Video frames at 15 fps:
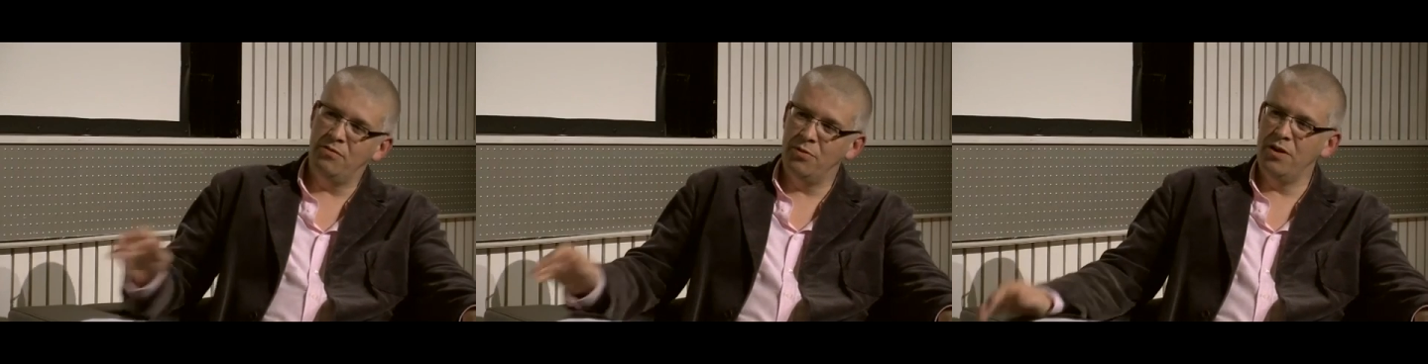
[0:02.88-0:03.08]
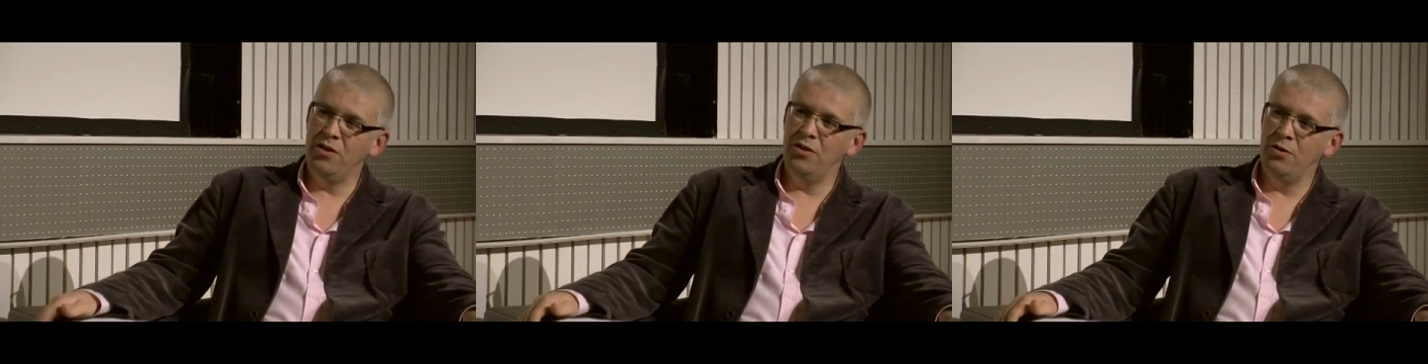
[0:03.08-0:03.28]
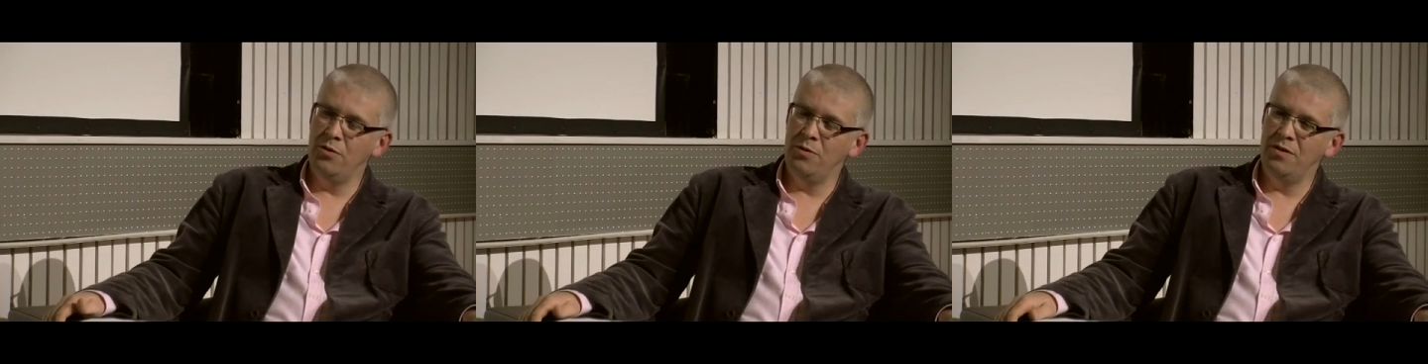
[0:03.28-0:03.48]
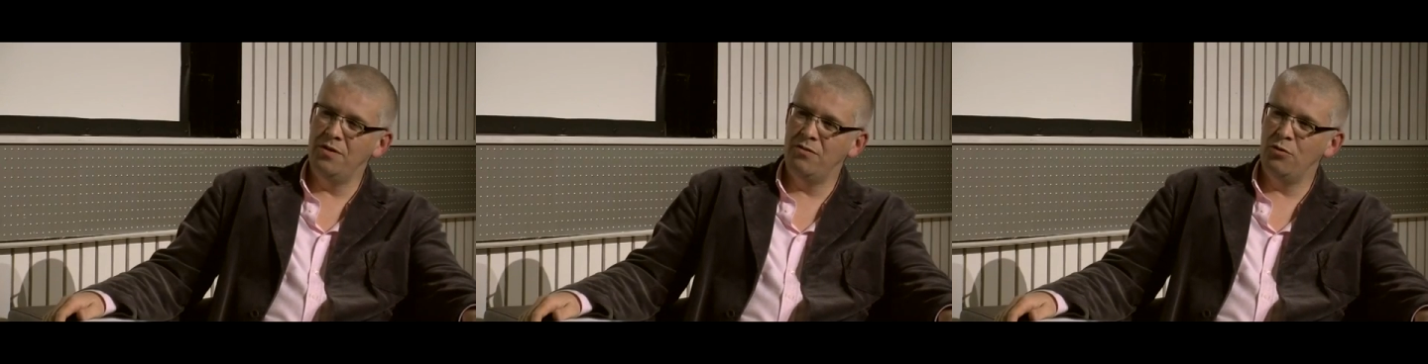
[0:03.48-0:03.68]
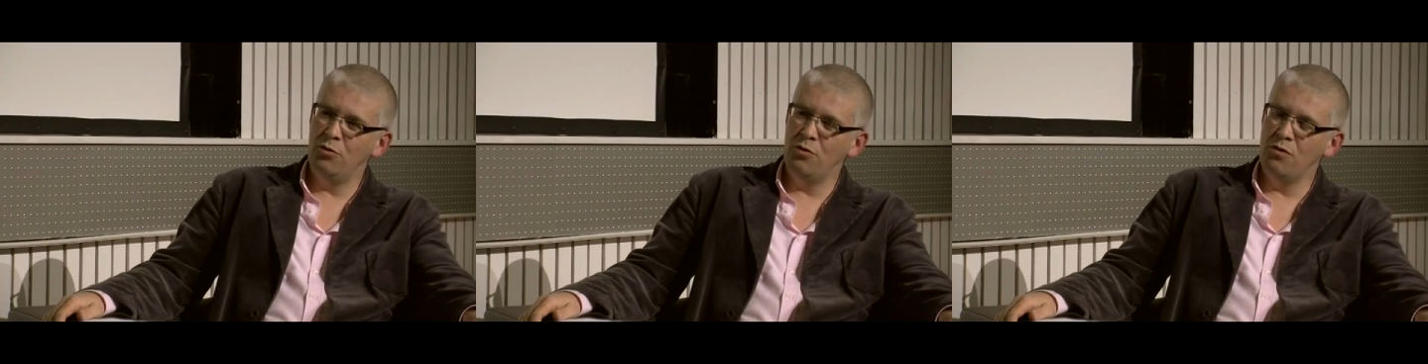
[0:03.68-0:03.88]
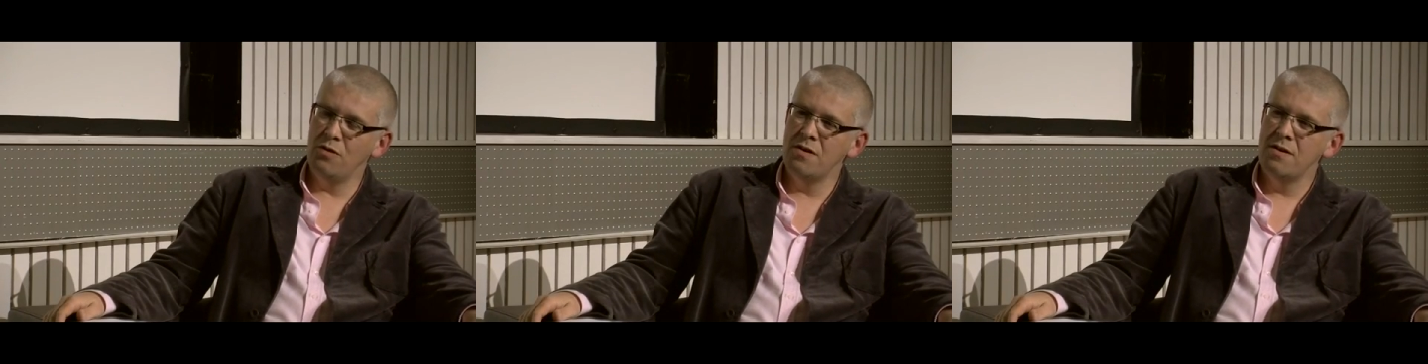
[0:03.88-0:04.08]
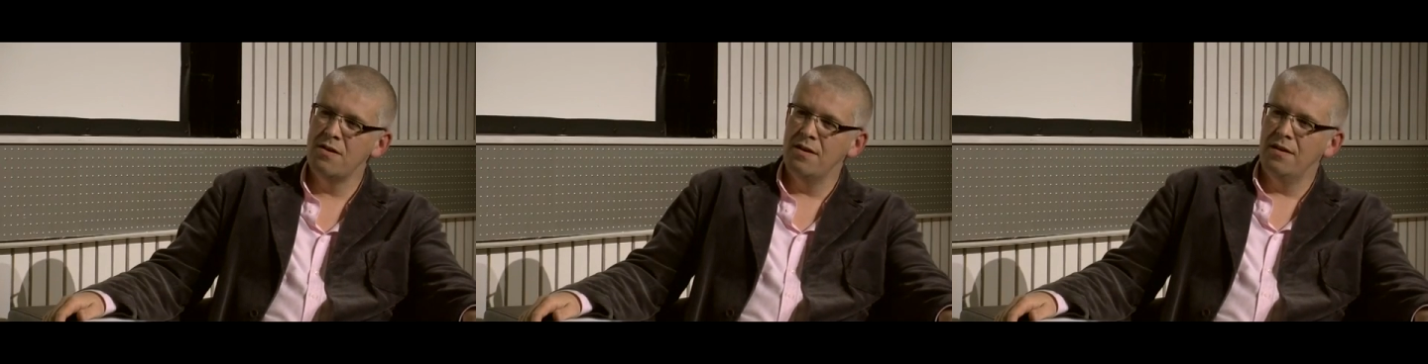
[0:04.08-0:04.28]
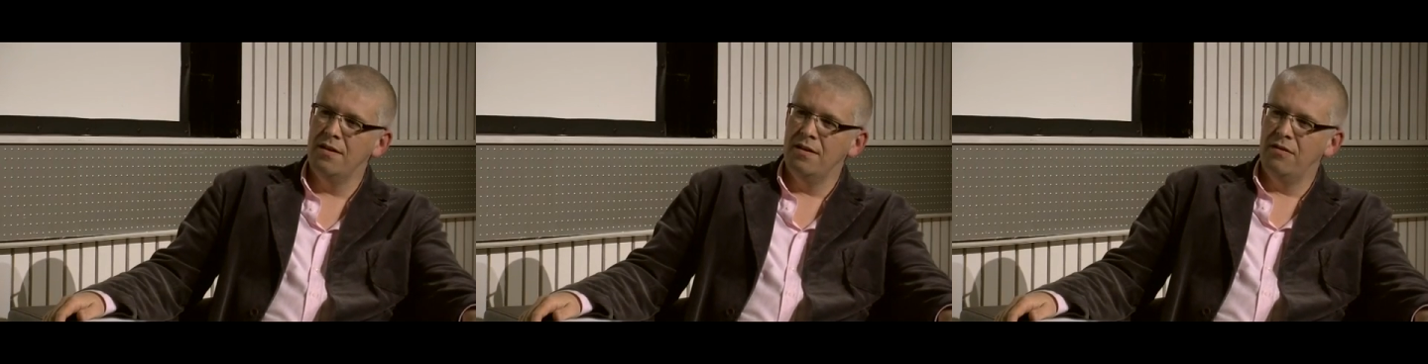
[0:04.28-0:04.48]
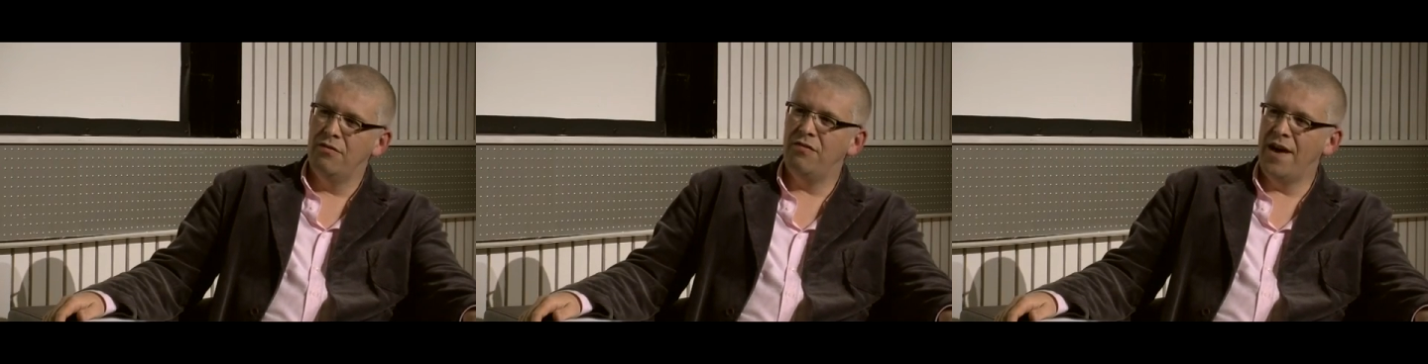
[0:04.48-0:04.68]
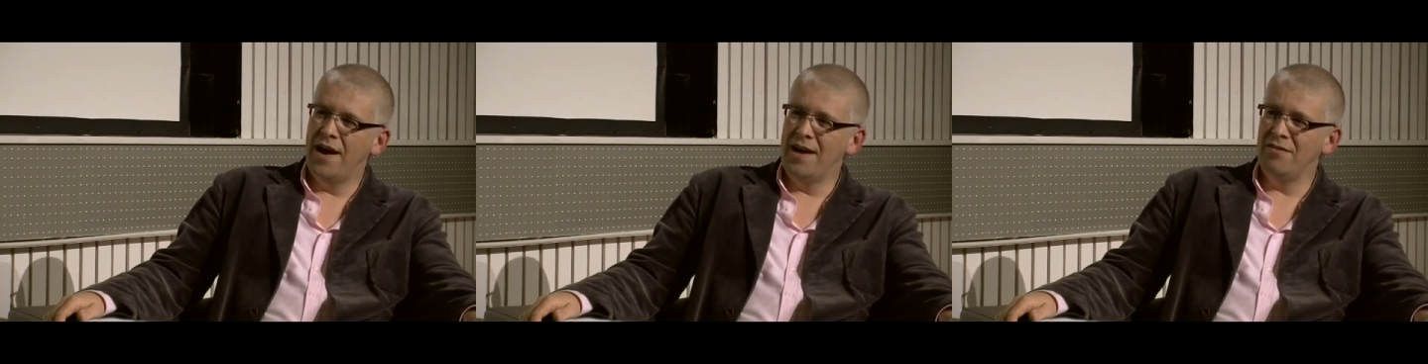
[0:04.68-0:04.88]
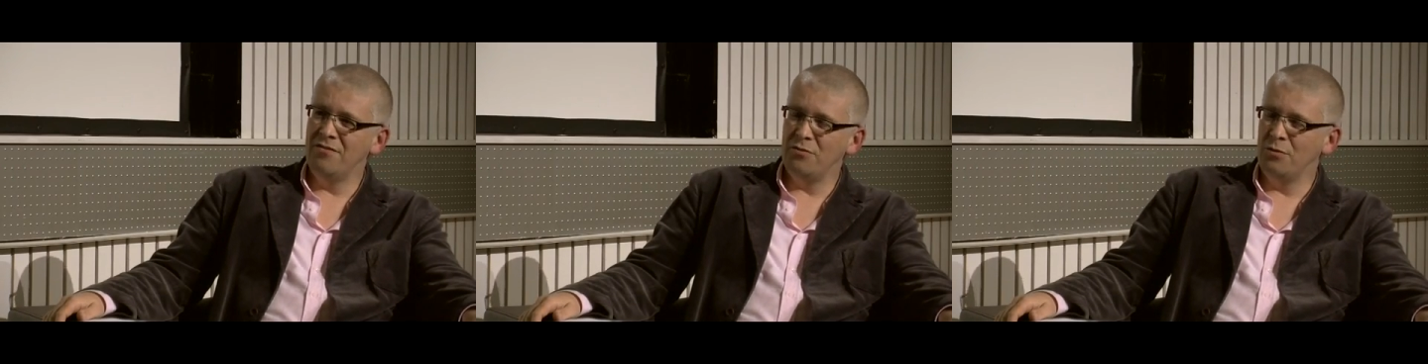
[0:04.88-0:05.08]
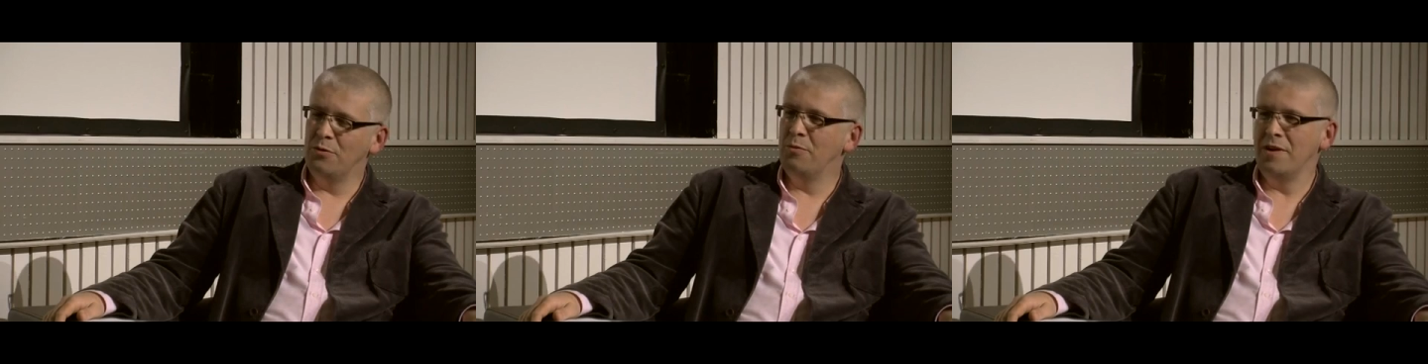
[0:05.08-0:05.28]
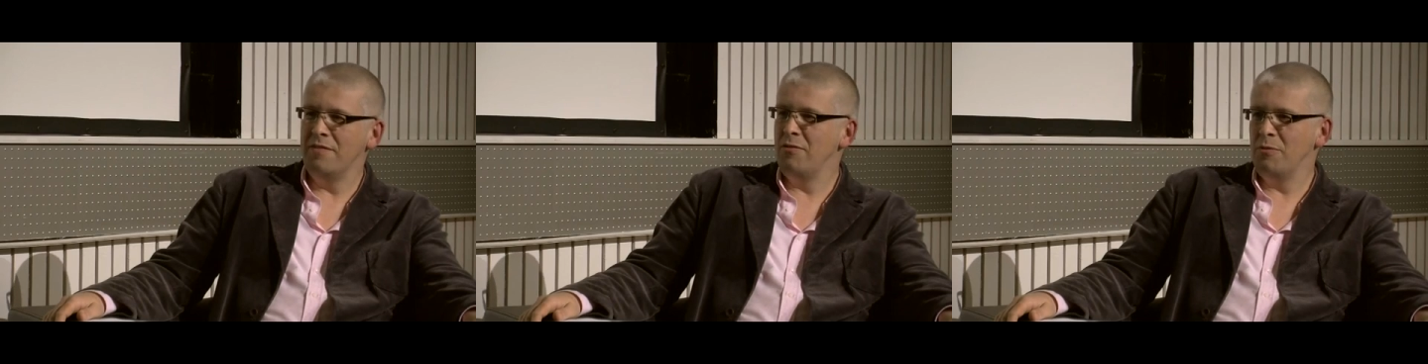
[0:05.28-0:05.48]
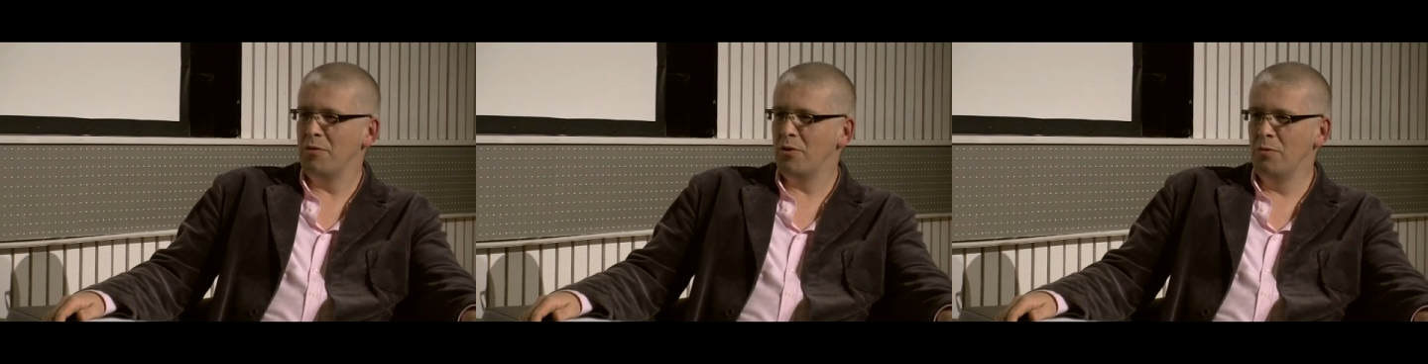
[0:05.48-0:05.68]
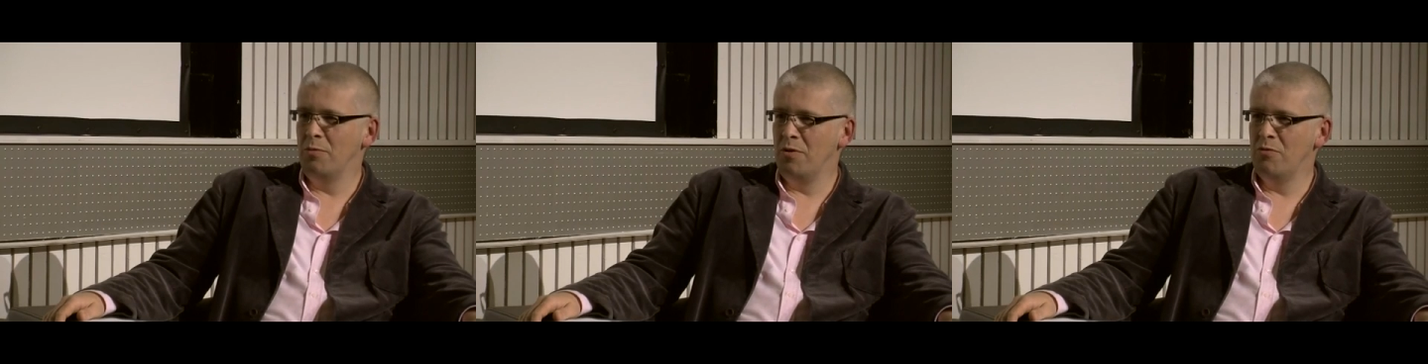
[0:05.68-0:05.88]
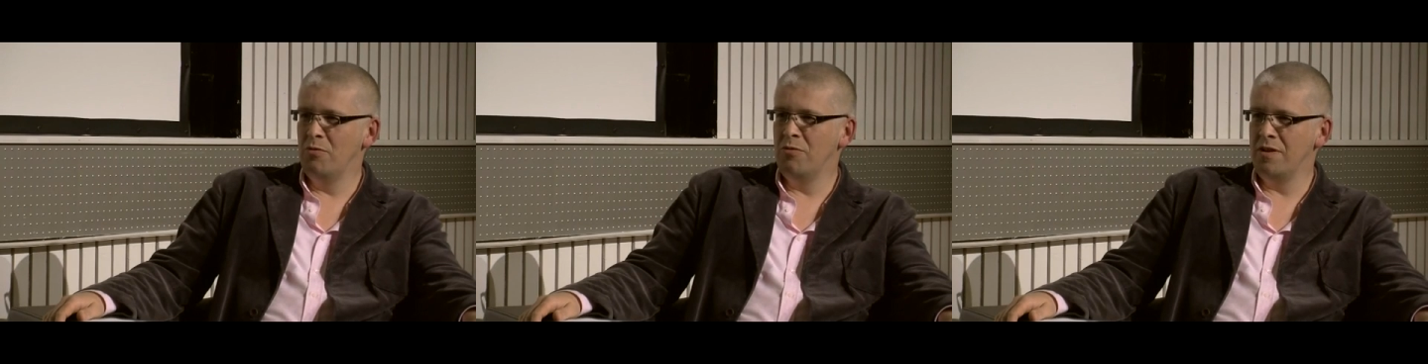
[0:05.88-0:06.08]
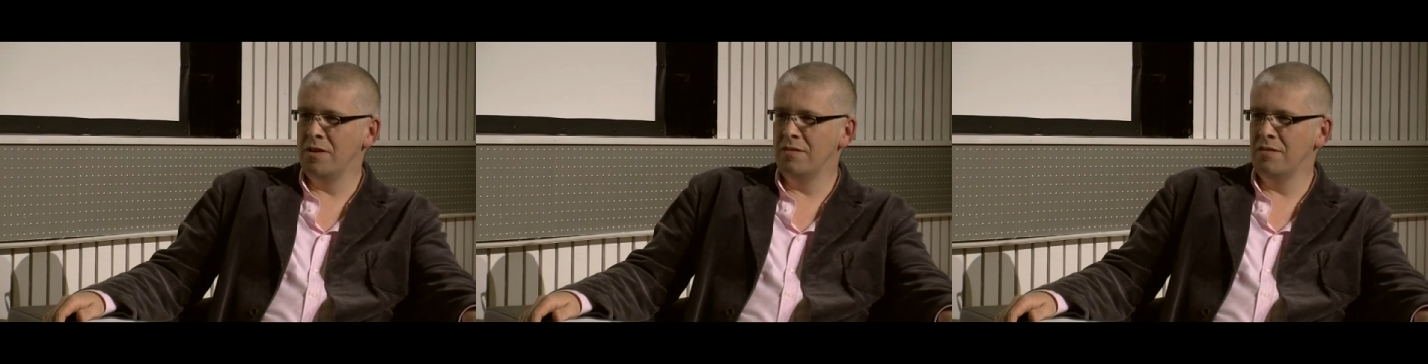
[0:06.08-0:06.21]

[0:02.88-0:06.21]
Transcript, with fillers: between you and your fans or whatever you want to call your